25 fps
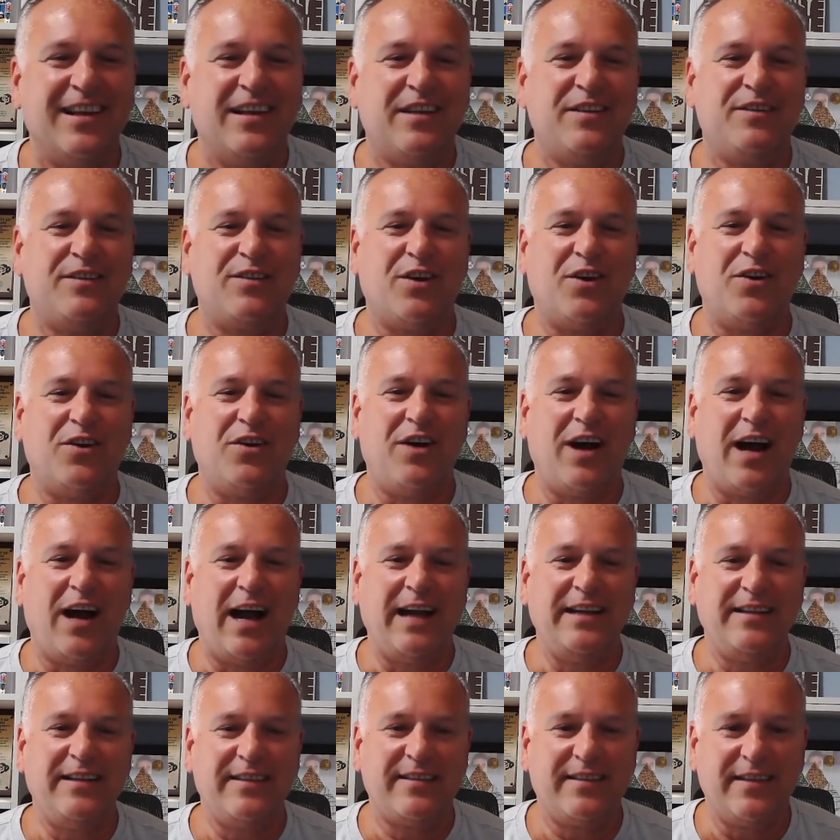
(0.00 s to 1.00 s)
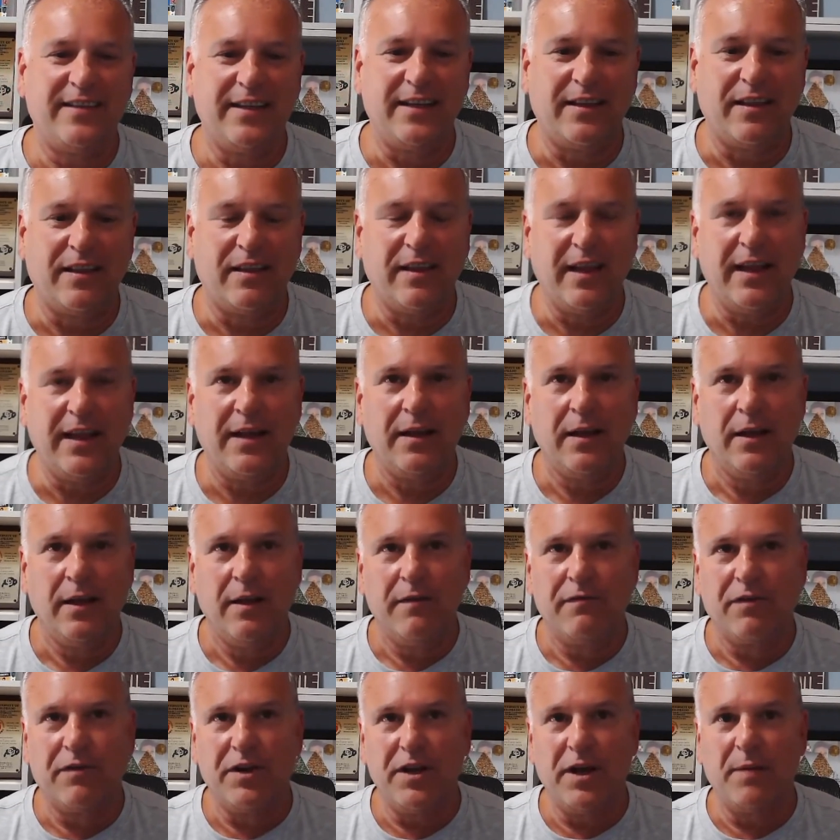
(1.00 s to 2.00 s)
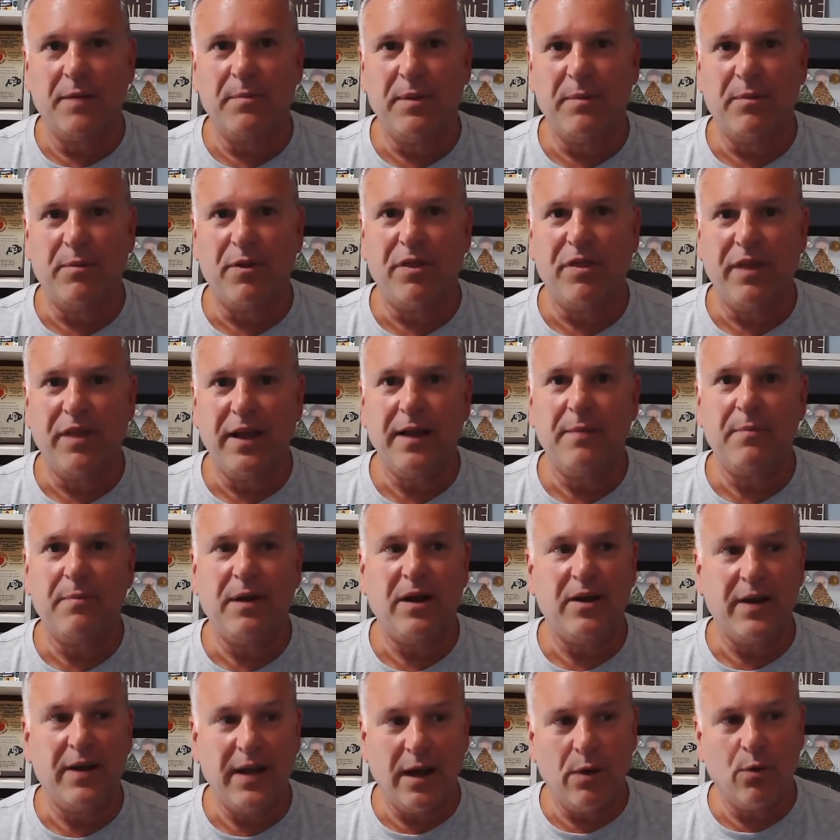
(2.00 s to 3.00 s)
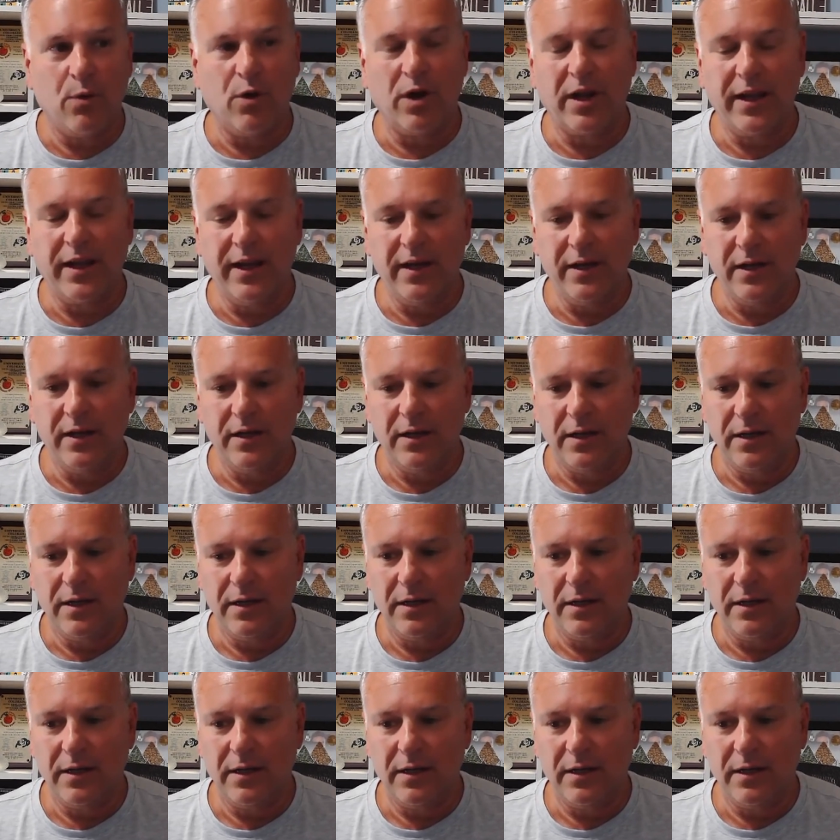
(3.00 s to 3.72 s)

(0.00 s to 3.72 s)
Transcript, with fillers: So I just think for young people, think about networking,